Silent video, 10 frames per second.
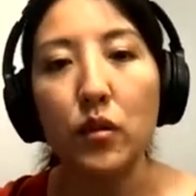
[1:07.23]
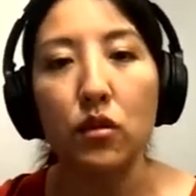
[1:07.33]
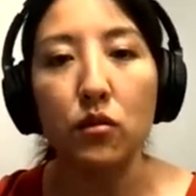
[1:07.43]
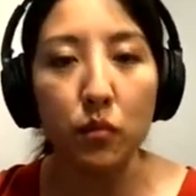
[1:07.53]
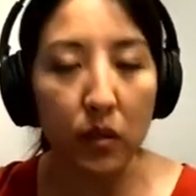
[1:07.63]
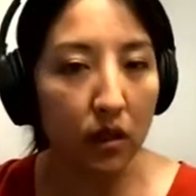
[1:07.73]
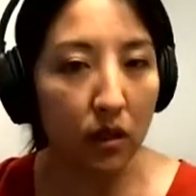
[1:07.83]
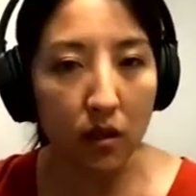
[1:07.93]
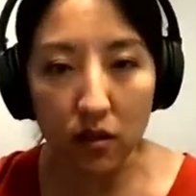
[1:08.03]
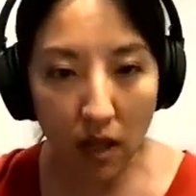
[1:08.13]
to help
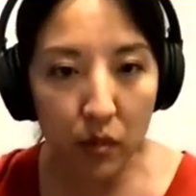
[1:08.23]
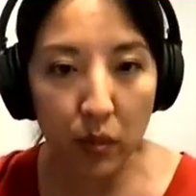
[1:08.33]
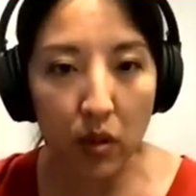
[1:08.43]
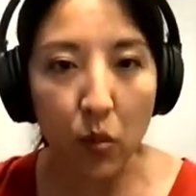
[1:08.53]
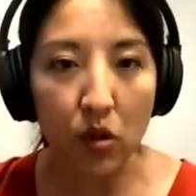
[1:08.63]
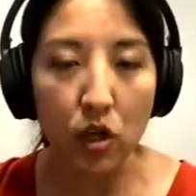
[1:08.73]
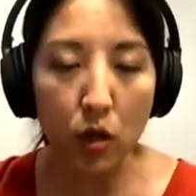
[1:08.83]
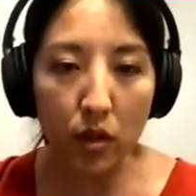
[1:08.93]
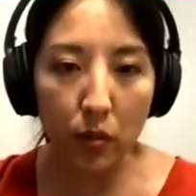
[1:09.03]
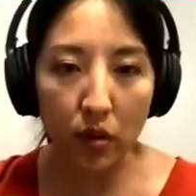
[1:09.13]
it be
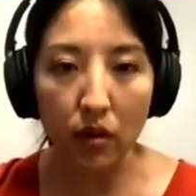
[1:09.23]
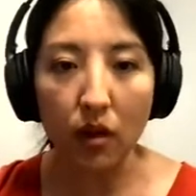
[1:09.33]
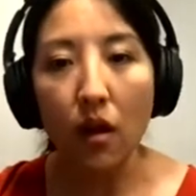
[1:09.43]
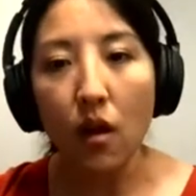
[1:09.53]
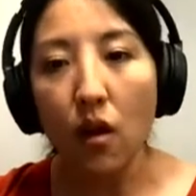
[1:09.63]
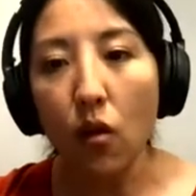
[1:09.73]
more interpretable.